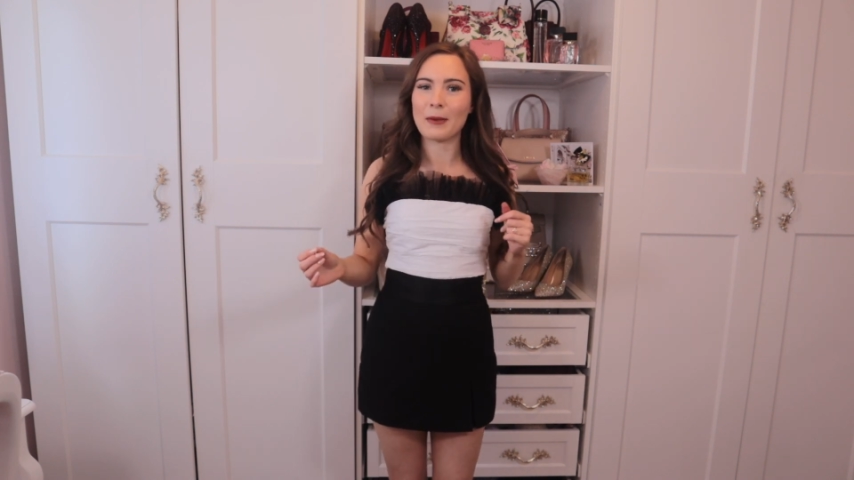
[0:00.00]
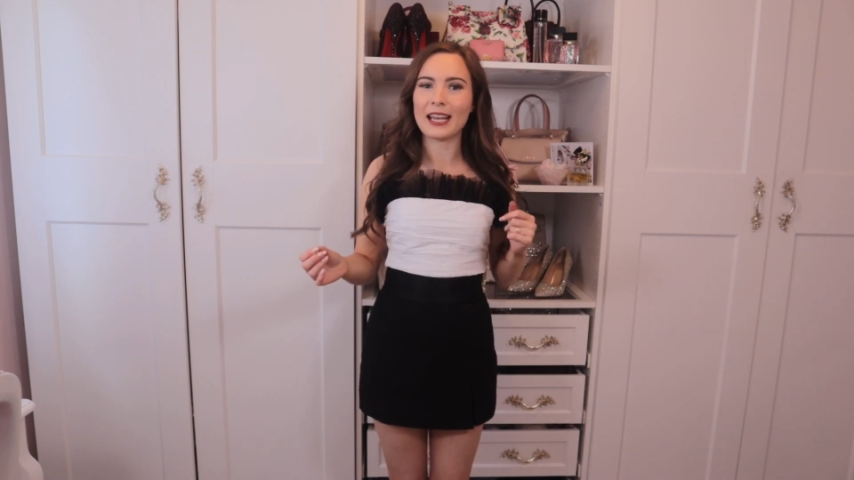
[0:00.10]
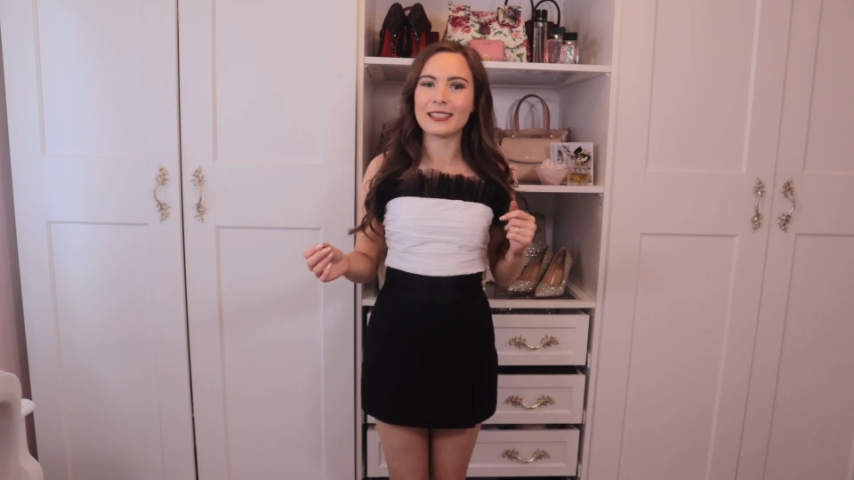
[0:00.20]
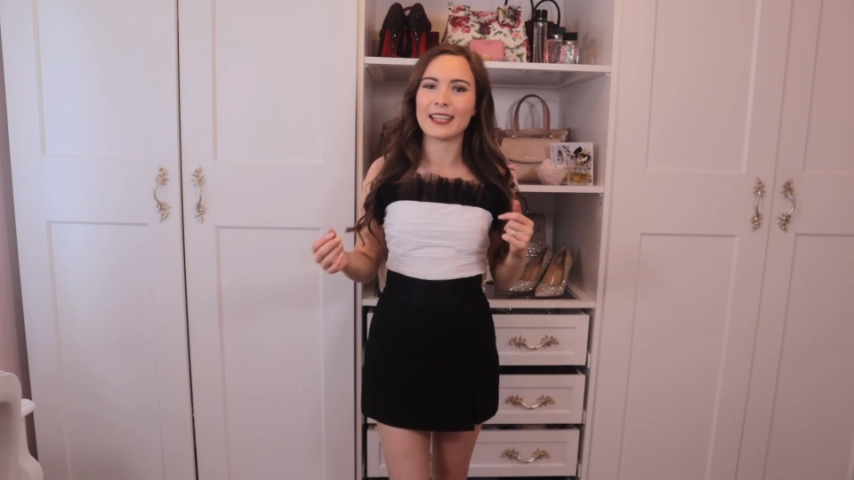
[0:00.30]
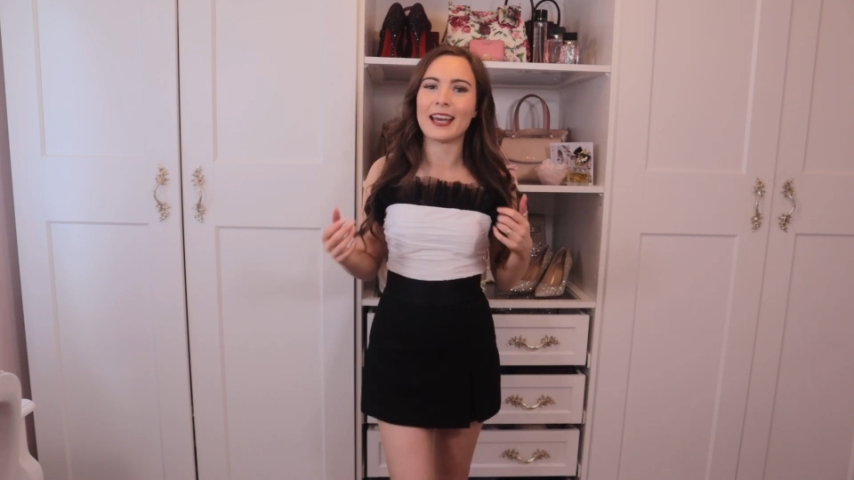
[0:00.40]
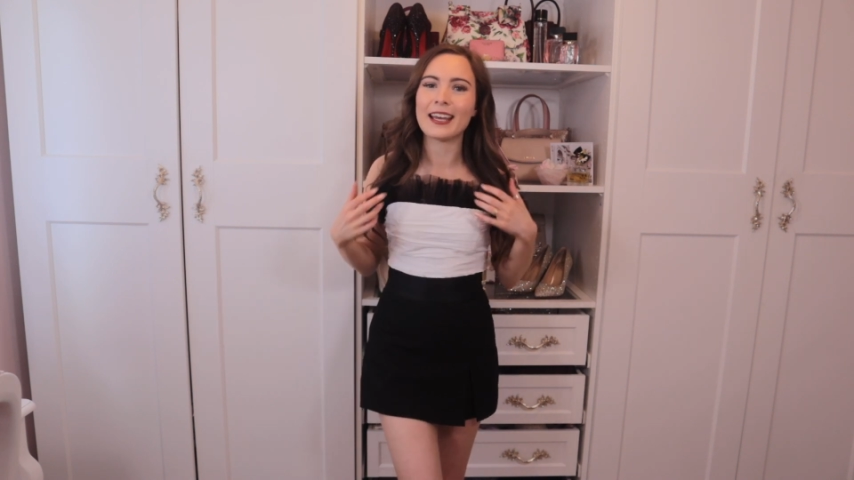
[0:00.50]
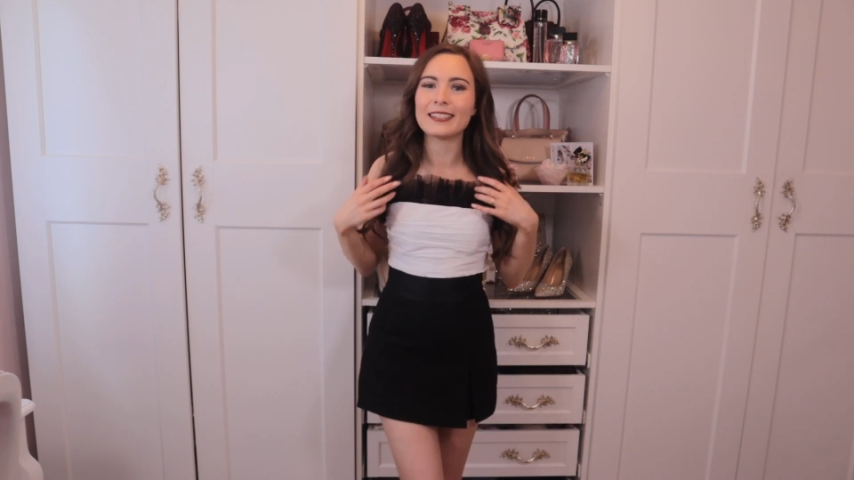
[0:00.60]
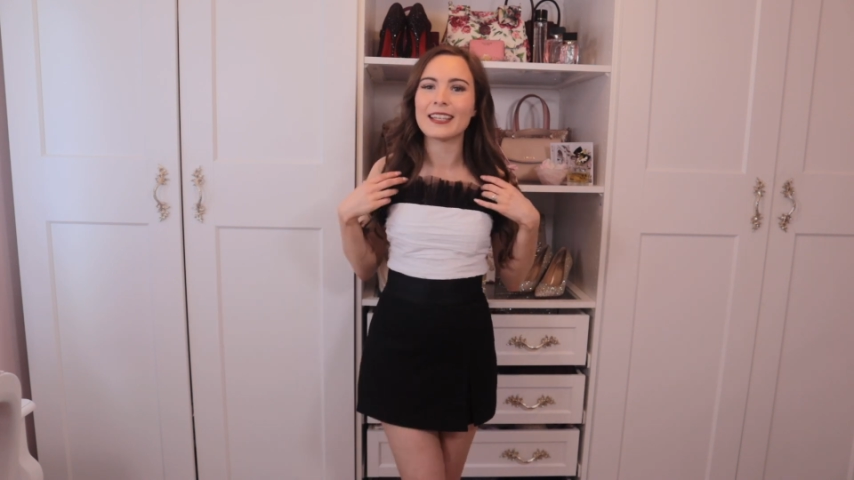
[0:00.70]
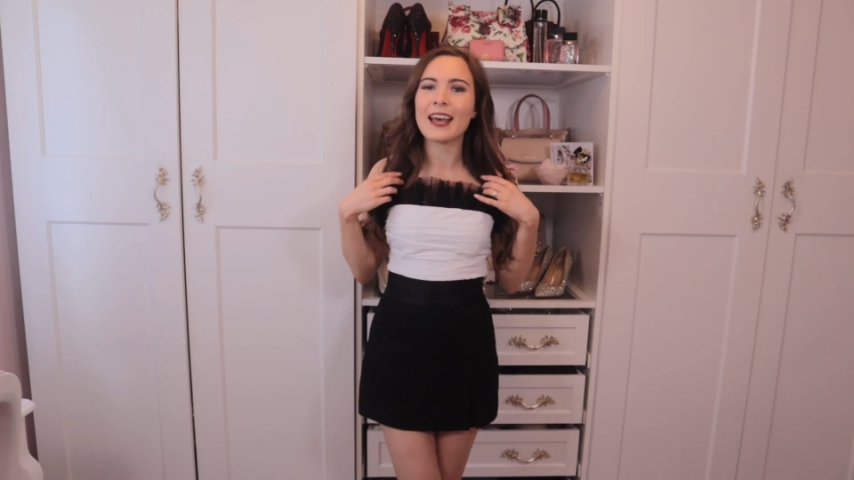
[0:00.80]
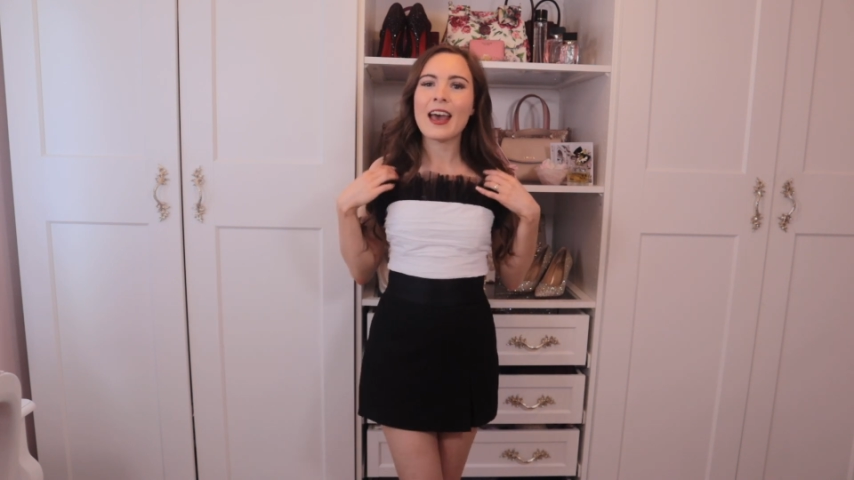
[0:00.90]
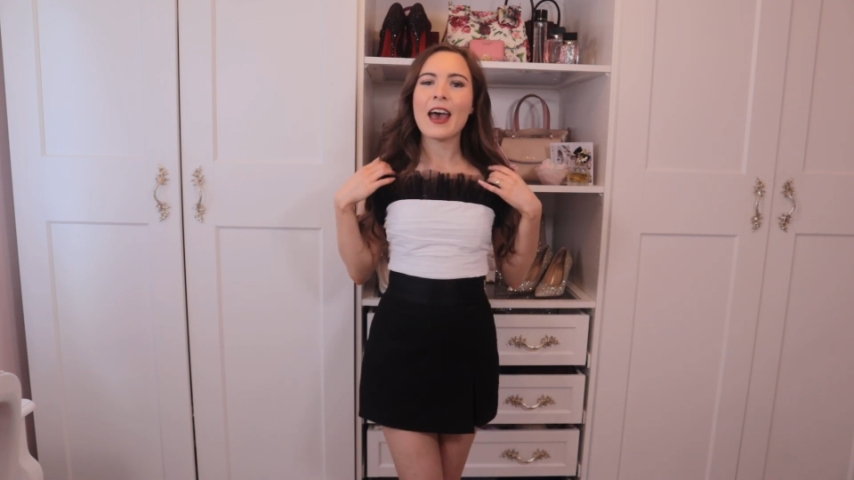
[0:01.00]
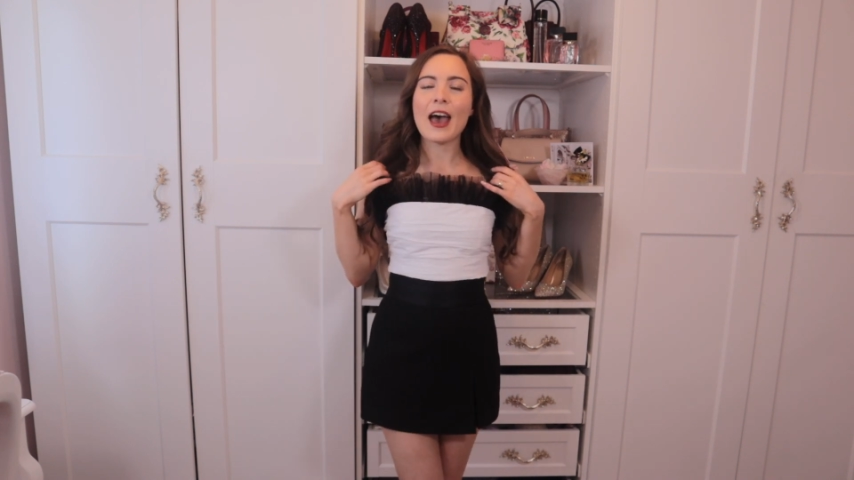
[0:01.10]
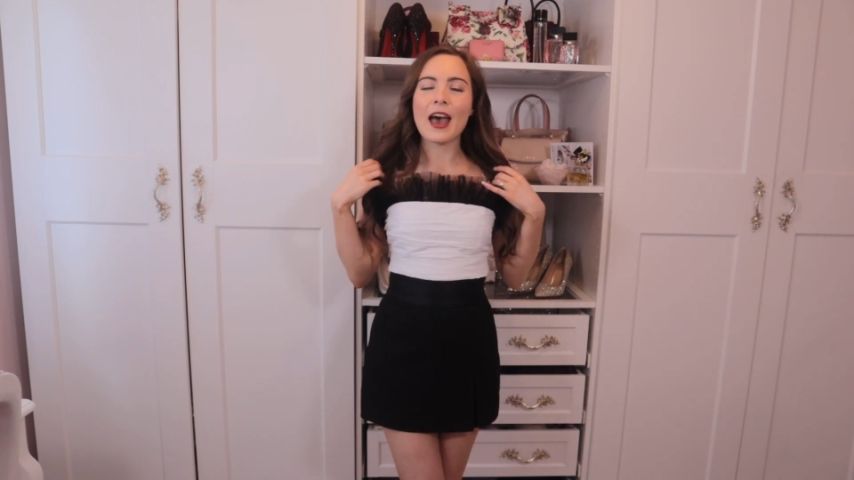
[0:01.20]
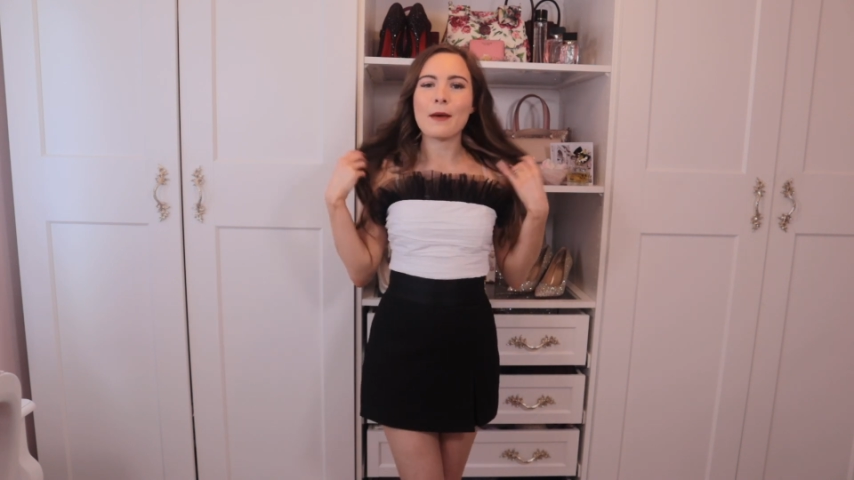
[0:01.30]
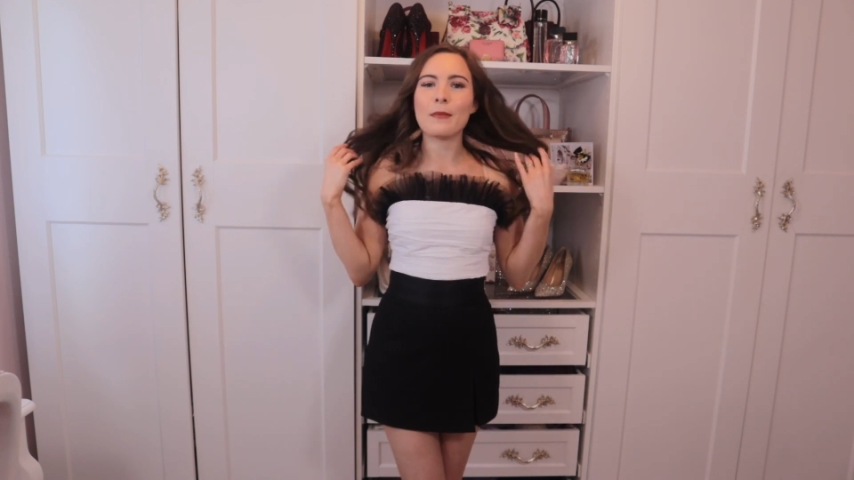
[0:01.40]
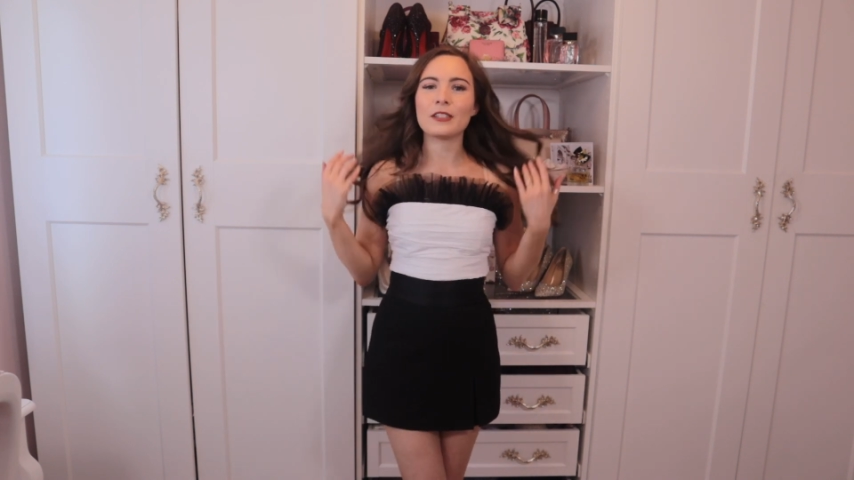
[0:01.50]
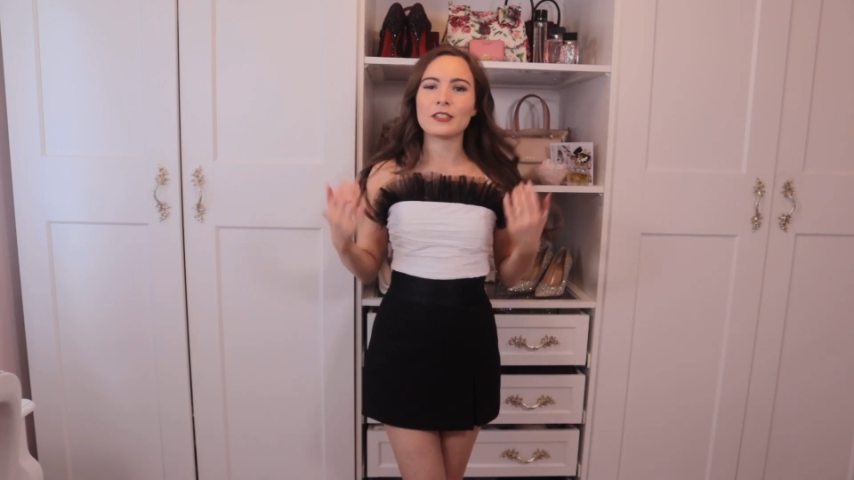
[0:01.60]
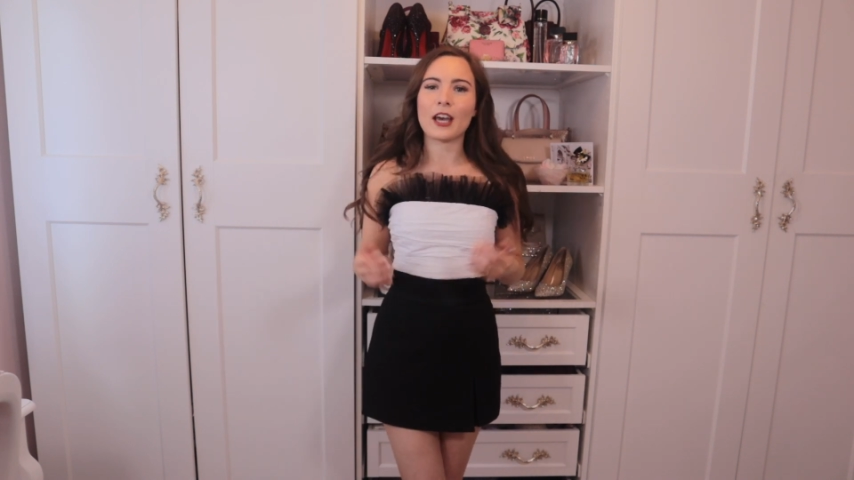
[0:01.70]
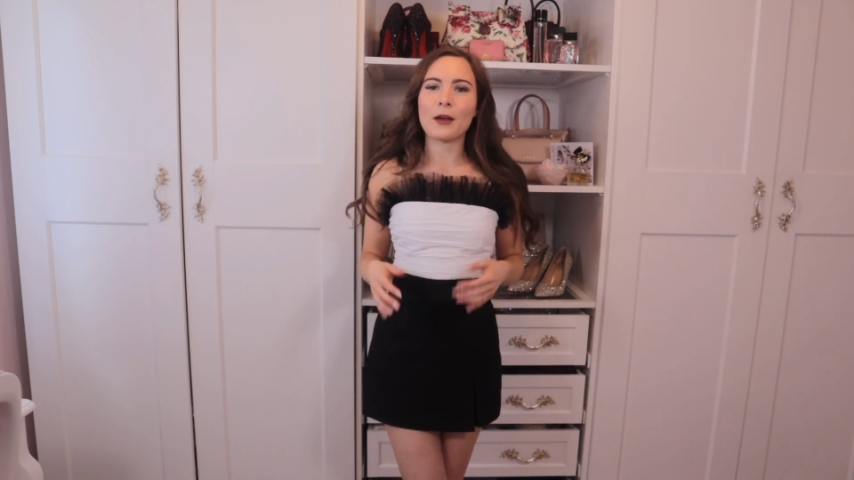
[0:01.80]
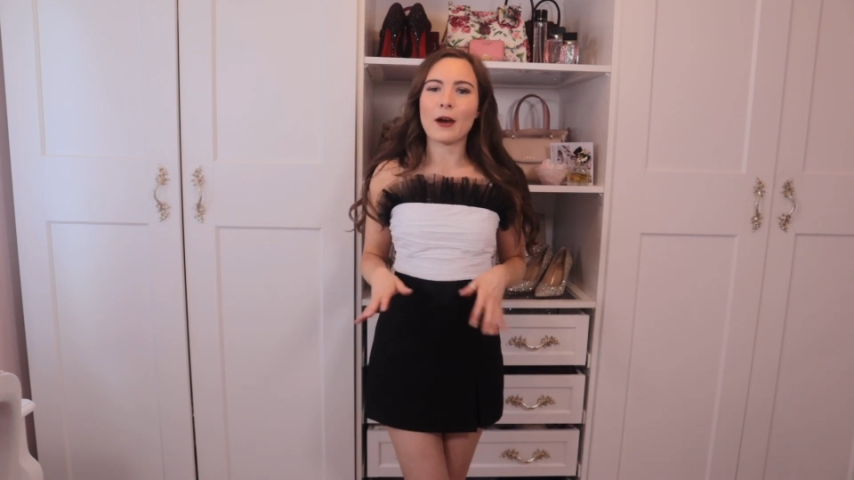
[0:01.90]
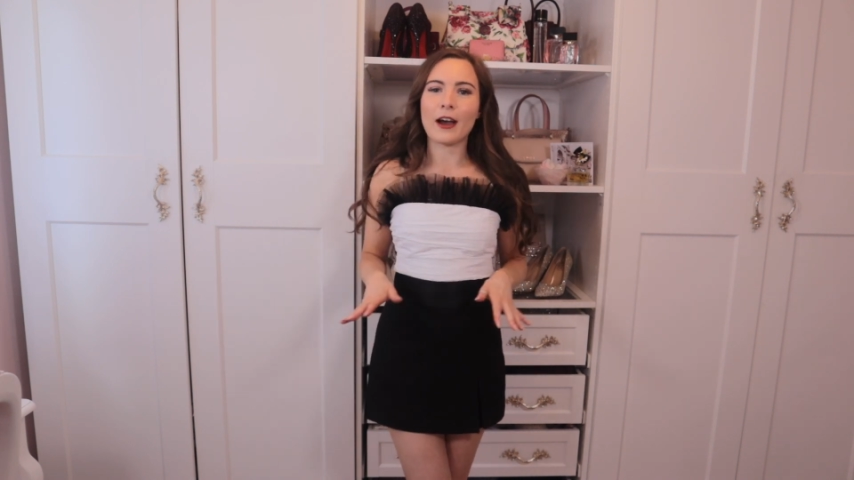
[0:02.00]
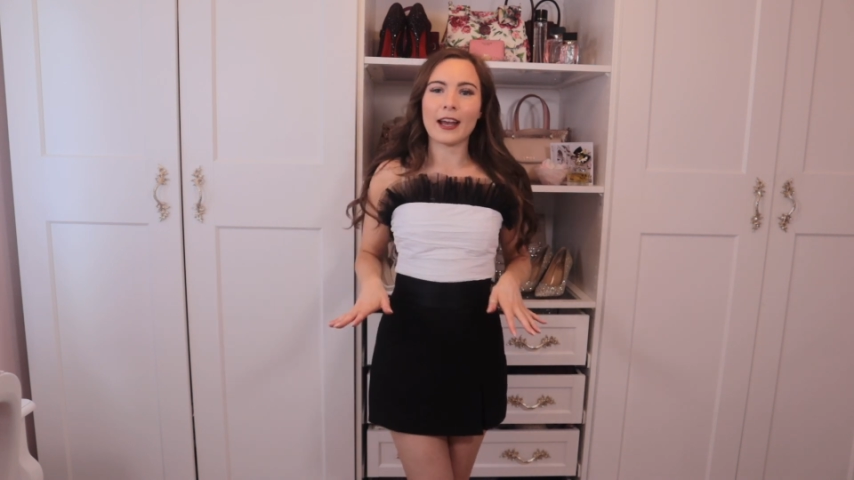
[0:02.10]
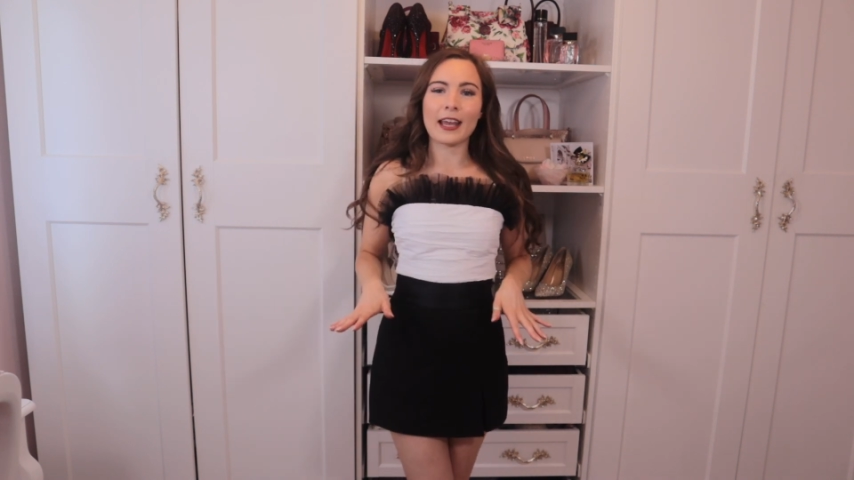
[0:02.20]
pieces. So I